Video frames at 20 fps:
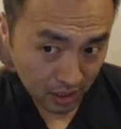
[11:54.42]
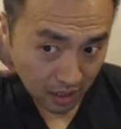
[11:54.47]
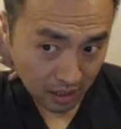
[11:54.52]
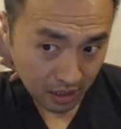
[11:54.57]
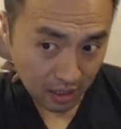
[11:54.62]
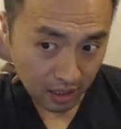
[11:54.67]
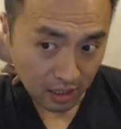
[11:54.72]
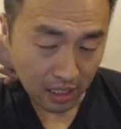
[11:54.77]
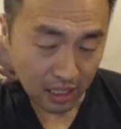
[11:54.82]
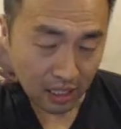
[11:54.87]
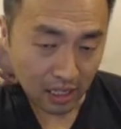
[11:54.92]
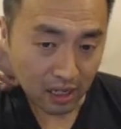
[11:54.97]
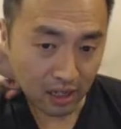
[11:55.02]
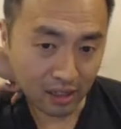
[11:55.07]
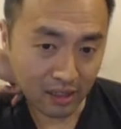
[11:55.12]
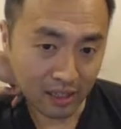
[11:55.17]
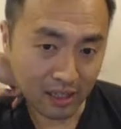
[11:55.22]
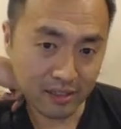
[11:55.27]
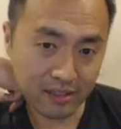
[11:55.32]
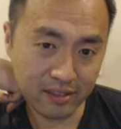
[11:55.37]

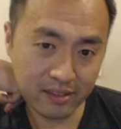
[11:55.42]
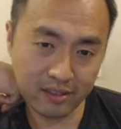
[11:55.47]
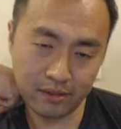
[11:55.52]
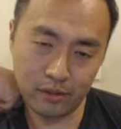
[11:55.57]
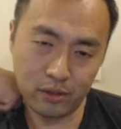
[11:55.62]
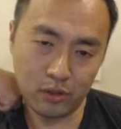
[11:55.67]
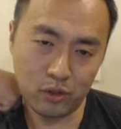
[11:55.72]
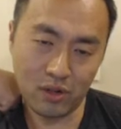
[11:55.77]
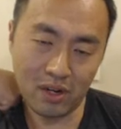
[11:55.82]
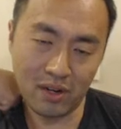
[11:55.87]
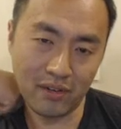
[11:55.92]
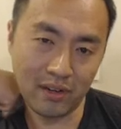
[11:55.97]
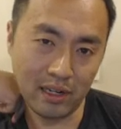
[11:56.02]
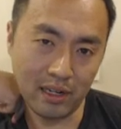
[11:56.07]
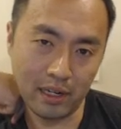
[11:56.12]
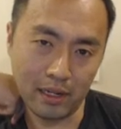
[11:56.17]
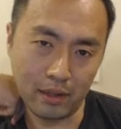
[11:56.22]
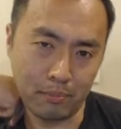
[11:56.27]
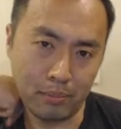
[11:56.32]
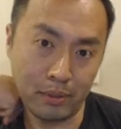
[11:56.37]
unless you're driving
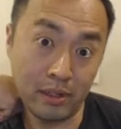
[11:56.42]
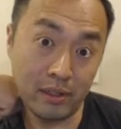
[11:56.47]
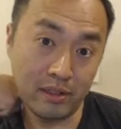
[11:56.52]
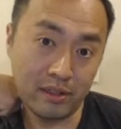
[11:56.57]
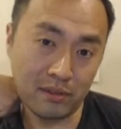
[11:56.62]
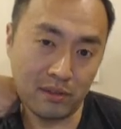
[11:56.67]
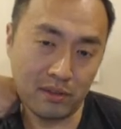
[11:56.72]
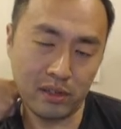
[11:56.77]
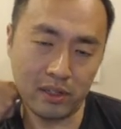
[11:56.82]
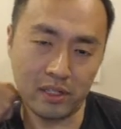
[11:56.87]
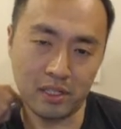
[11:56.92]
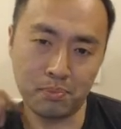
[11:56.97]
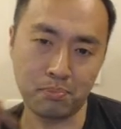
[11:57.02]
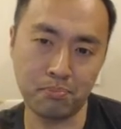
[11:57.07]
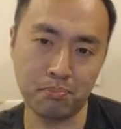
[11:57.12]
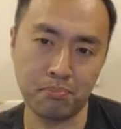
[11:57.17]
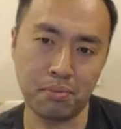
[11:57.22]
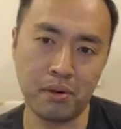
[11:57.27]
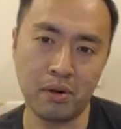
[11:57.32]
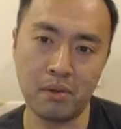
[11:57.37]
like billions of clicks
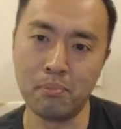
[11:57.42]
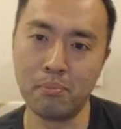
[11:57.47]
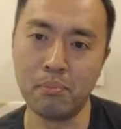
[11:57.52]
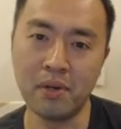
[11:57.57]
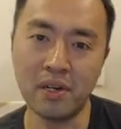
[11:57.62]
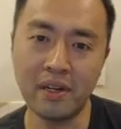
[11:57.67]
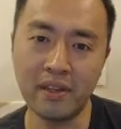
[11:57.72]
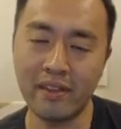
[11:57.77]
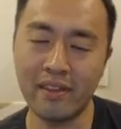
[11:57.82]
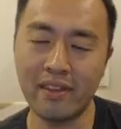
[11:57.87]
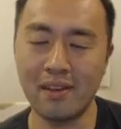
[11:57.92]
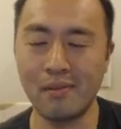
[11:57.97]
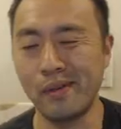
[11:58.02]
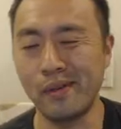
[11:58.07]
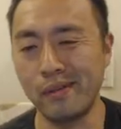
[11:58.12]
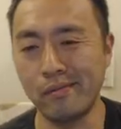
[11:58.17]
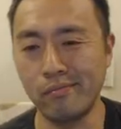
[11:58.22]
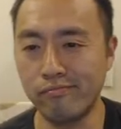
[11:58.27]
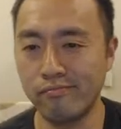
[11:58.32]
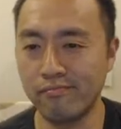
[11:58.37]
per month, I
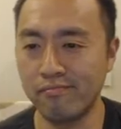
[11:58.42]
mean,